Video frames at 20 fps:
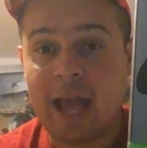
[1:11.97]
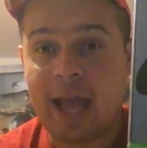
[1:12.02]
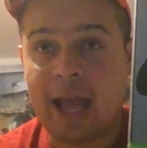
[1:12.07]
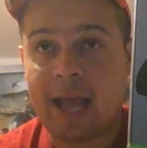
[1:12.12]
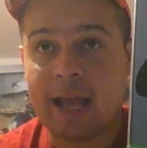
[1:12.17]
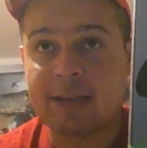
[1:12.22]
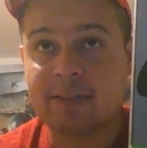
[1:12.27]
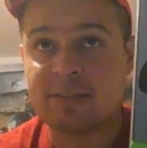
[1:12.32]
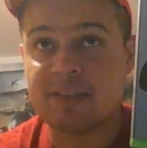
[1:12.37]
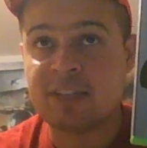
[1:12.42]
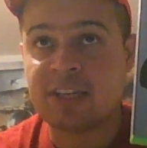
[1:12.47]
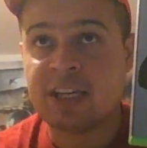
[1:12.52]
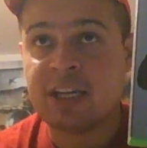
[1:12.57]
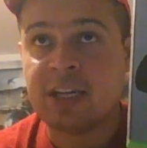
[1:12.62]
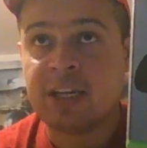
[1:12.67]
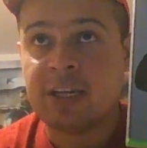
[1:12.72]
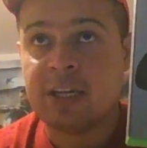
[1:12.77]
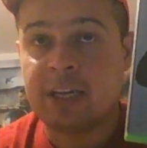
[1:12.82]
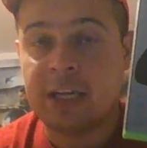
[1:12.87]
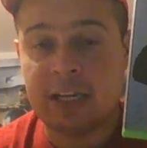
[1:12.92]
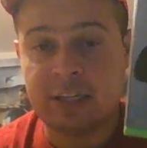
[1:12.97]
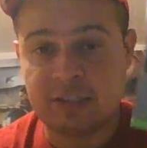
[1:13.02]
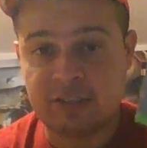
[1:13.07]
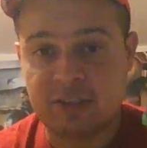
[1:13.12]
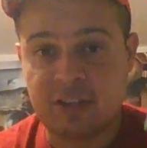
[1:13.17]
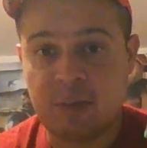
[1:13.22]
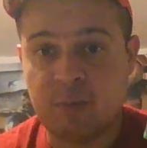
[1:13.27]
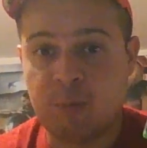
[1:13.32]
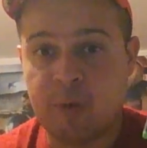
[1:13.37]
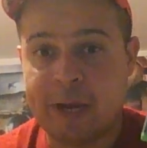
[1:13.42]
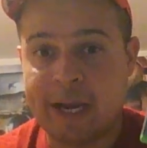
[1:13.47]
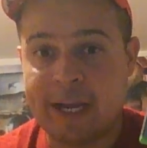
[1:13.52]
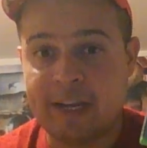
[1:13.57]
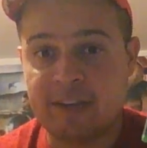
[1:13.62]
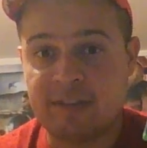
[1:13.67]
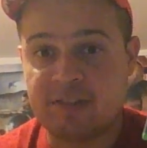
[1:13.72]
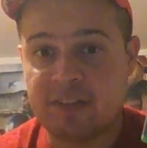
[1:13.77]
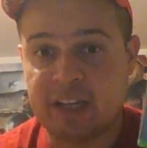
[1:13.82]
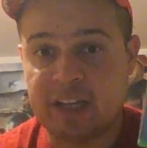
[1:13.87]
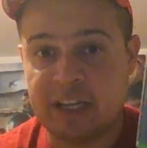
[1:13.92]
And in some
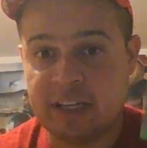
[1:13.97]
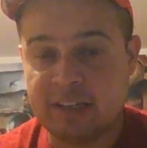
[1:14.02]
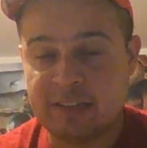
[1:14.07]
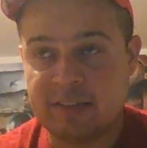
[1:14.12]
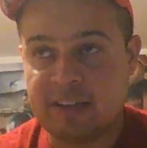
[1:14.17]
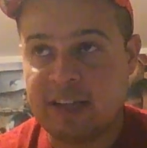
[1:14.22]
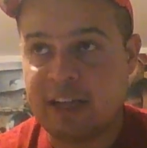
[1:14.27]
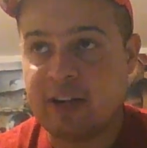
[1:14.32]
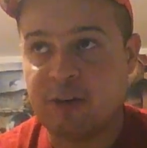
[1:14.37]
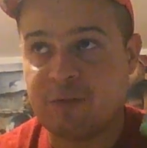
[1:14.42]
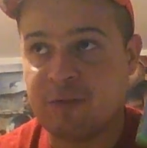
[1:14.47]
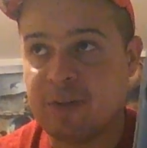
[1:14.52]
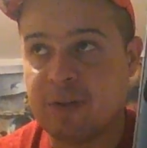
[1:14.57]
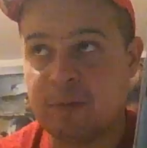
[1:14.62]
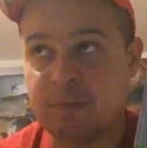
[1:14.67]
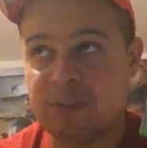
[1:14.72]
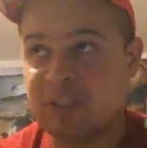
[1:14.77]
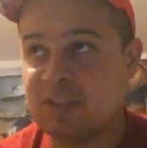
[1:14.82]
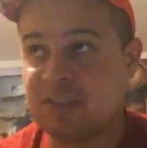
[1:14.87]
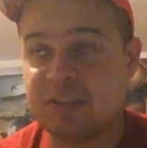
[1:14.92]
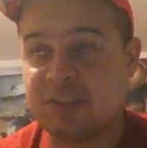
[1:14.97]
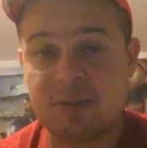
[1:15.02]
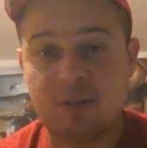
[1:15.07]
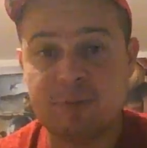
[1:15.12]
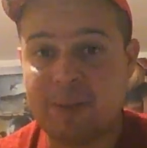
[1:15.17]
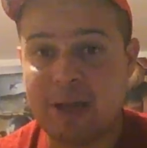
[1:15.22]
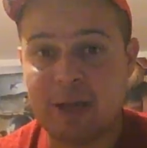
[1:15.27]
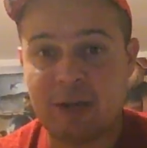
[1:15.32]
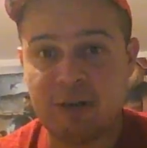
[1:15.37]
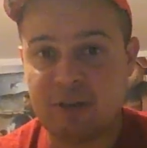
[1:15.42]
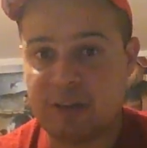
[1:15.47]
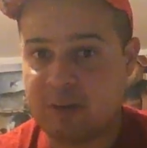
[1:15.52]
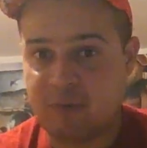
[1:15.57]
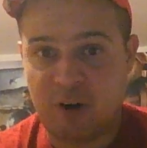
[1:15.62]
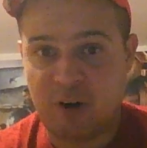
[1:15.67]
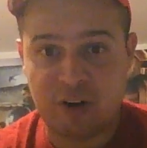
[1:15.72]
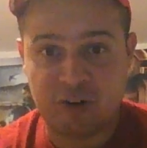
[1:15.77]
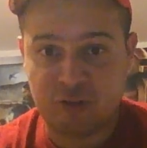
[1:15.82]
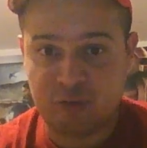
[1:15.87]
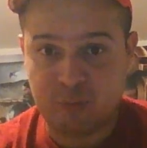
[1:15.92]
ways, in his later films, he's still better than
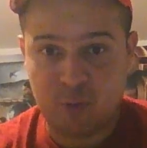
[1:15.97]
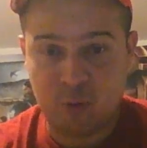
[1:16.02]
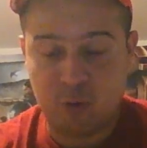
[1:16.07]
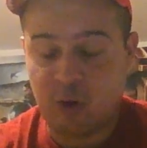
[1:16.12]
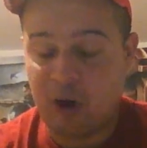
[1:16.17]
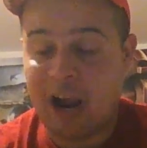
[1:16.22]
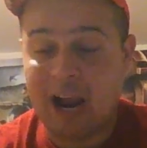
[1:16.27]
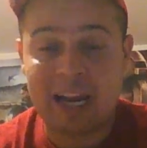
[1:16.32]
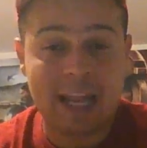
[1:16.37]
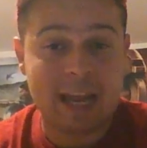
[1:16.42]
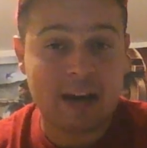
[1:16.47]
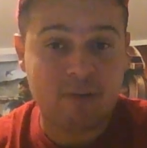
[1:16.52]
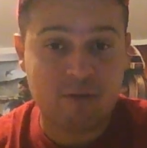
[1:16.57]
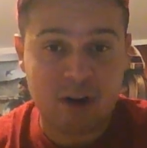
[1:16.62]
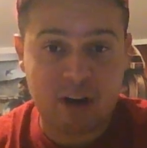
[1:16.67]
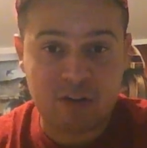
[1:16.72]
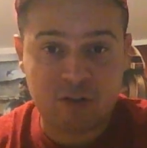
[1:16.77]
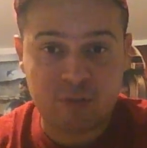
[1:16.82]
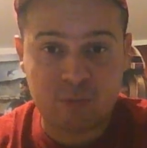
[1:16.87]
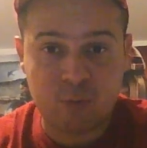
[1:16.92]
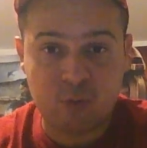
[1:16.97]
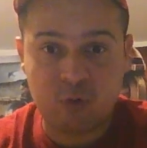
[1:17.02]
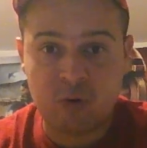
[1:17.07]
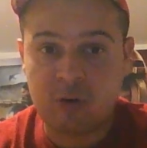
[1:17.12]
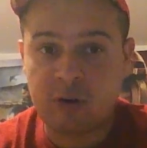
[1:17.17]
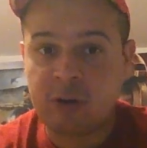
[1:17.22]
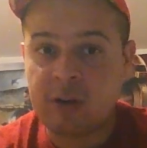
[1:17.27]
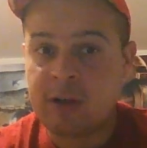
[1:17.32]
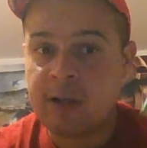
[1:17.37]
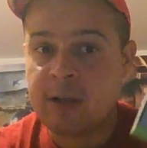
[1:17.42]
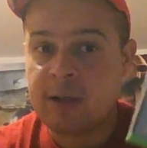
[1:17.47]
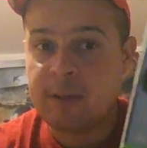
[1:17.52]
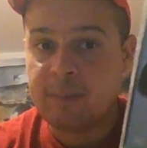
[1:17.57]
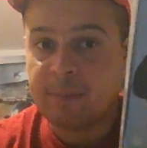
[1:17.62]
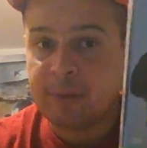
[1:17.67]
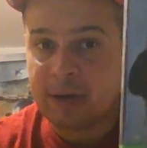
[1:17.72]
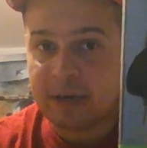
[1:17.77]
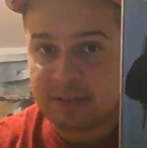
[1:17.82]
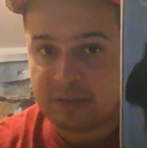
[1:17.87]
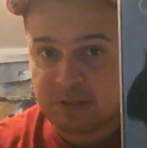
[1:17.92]
Roger Moore. I like Roger Moore,
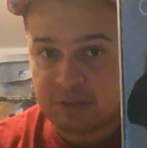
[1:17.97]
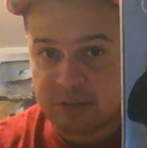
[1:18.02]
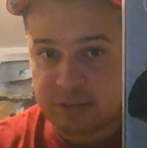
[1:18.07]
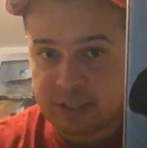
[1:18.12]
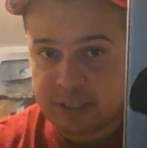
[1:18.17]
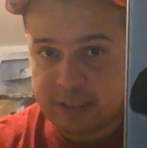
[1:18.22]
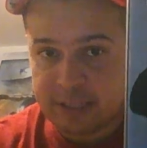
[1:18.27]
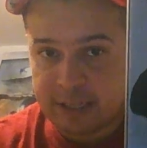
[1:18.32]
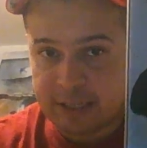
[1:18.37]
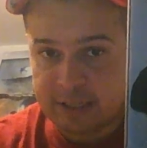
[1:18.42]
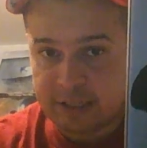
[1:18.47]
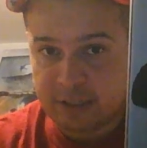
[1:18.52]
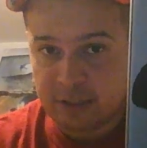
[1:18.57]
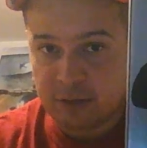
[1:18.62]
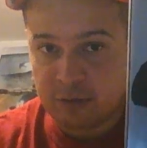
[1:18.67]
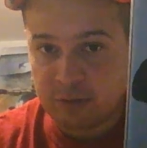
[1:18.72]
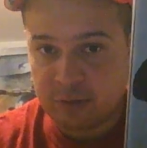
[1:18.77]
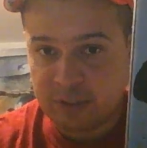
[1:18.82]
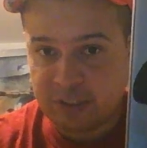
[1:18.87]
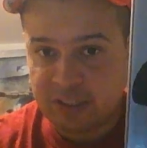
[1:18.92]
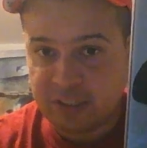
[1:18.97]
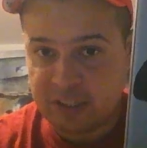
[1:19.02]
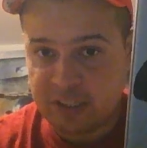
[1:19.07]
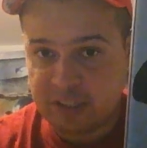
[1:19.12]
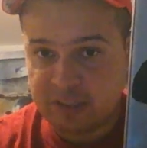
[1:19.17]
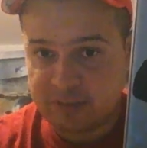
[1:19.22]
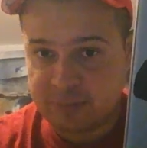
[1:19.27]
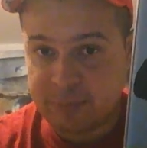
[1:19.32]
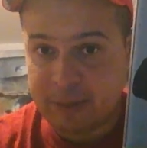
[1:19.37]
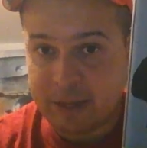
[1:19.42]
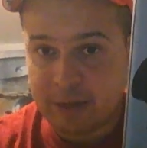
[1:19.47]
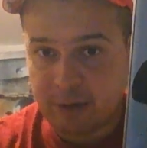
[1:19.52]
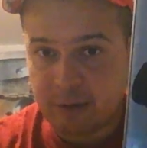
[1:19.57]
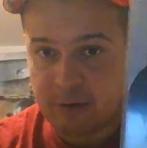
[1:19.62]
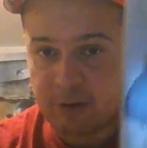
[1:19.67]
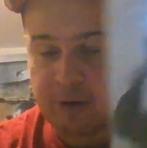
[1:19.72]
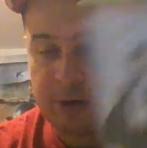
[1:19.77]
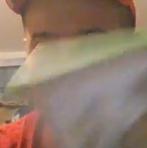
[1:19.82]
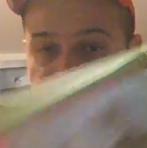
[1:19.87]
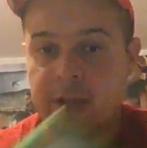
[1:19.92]
but I still think that, you know, he he's
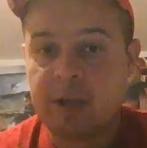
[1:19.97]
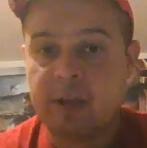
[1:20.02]
better.